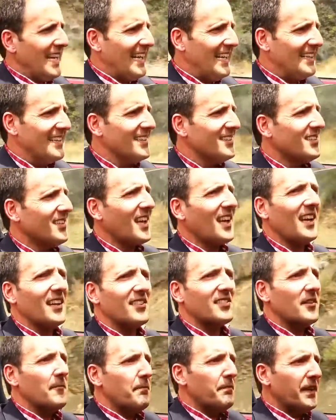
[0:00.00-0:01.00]
In this
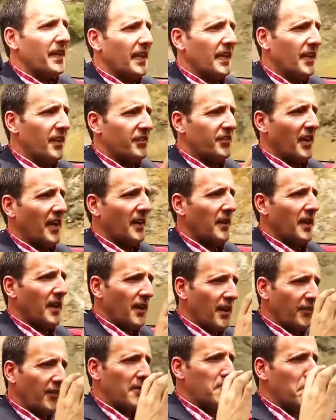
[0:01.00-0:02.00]
case, it is a
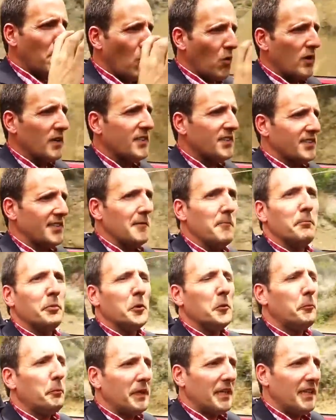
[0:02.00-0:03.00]
it is a more simple